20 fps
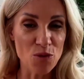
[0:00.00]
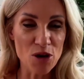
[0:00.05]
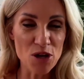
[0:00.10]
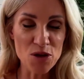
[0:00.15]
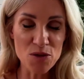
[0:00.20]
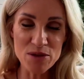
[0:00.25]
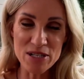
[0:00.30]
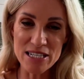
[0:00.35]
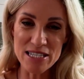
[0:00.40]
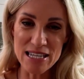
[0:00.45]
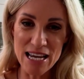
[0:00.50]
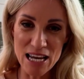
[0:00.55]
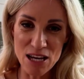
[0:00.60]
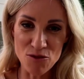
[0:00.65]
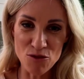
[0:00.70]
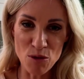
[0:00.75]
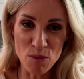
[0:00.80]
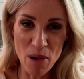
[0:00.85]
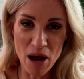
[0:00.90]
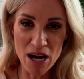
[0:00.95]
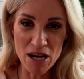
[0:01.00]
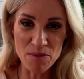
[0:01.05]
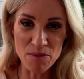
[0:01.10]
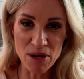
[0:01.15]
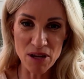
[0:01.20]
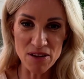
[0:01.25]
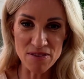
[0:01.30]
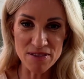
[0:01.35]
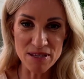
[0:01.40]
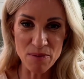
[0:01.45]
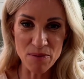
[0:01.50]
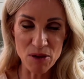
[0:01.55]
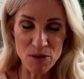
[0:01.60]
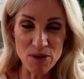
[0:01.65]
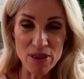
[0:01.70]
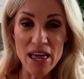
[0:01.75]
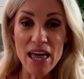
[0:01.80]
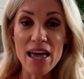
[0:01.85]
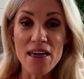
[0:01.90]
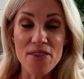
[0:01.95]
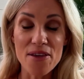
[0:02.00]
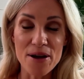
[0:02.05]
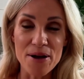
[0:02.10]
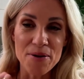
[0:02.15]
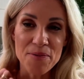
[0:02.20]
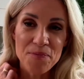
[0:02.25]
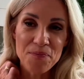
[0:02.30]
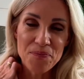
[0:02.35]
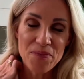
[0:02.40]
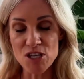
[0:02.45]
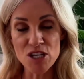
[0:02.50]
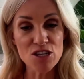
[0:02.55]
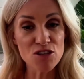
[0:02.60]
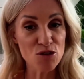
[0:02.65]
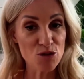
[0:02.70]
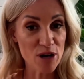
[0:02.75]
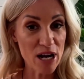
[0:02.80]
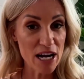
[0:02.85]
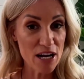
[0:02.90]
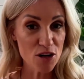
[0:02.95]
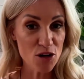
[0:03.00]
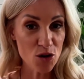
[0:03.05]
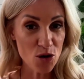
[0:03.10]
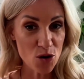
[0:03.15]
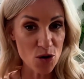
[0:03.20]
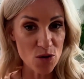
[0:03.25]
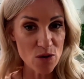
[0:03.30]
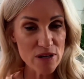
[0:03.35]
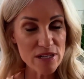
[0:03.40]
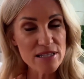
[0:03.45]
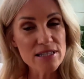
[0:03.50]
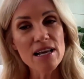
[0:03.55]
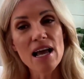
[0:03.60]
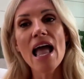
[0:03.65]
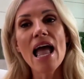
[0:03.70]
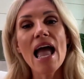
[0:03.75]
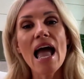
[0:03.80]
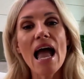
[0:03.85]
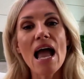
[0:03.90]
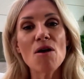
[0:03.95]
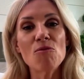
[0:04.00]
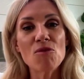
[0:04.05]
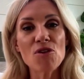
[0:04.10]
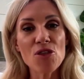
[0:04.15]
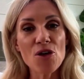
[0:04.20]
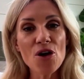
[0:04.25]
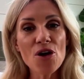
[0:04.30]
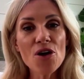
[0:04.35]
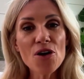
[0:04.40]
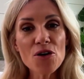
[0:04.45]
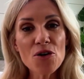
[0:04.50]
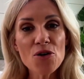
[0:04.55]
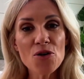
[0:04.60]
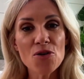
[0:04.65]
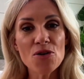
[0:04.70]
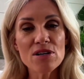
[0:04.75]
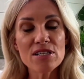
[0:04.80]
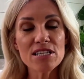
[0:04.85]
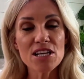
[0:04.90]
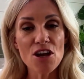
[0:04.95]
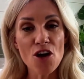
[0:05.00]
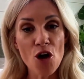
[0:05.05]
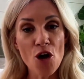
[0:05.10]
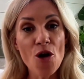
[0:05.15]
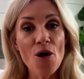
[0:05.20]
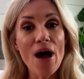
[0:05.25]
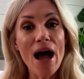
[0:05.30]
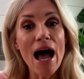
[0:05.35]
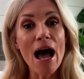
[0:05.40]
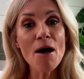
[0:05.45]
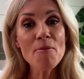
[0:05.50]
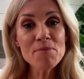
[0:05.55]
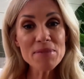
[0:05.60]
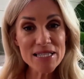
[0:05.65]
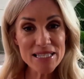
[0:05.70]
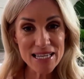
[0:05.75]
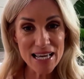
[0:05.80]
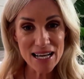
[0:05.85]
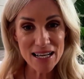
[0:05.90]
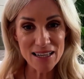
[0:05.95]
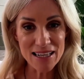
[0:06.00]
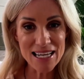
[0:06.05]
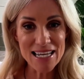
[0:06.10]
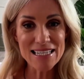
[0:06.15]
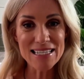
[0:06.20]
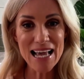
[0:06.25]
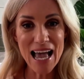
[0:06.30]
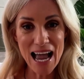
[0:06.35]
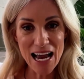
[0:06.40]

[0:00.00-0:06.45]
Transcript: what you were just saying reminded me of something with Heather. She's created a course, and with her course, her upsell is